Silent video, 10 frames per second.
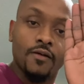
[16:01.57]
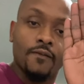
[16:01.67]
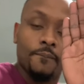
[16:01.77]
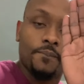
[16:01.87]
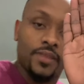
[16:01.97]

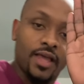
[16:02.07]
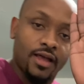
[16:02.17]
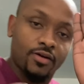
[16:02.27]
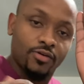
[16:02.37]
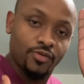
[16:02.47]

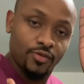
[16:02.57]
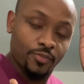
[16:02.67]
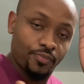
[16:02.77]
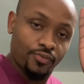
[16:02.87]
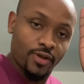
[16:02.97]
Now
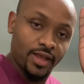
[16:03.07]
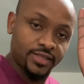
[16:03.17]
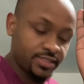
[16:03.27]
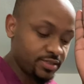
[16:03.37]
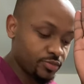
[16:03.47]

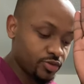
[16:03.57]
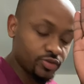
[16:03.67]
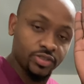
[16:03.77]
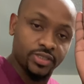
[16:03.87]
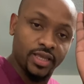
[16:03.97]
proximal
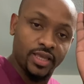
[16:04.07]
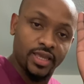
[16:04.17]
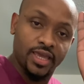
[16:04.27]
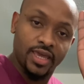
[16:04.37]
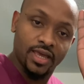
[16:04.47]
to
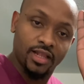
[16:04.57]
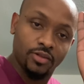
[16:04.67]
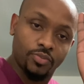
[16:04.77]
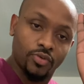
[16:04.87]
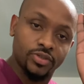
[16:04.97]
the
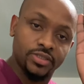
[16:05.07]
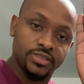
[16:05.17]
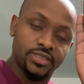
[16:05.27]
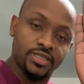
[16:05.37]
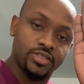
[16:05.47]
elbow,
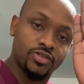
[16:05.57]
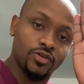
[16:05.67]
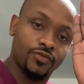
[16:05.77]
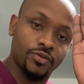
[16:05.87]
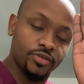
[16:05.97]

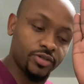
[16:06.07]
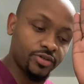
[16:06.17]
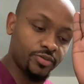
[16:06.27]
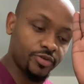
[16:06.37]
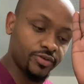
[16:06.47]
distal from the
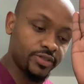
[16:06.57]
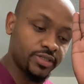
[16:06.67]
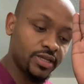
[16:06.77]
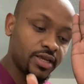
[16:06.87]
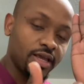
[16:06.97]
humerus.
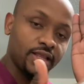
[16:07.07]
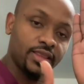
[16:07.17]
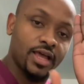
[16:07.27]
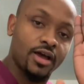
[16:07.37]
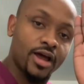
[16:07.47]

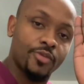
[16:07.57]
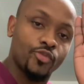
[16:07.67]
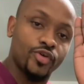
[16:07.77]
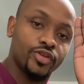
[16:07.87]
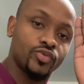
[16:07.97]
Now I'm
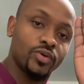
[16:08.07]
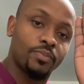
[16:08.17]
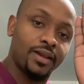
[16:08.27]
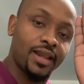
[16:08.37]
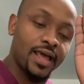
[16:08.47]
going to
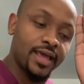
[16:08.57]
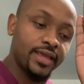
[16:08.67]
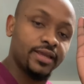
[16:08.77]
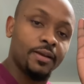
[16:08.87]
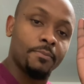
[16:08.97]

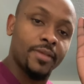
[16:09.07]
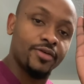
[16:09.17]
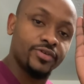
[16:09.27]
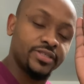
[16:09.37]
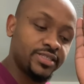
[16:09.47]
apply my
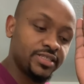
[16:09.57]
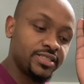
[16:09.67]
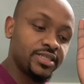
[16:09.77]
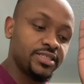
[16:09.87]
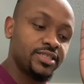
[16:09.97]

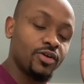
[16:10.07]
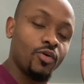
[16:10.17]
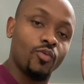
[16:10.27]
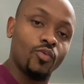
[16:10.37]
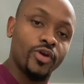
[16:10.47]
resistance
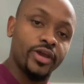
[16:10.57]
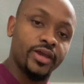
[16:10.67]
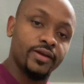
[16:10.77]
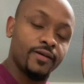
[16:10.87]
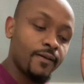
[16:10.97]

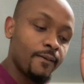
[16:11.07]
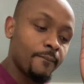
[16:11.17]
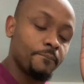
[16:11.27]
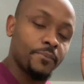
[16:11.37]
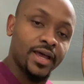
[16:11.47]
where
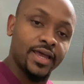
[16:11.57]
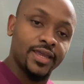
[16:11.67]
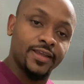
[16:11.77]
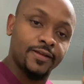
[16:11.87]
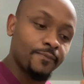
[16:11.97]
my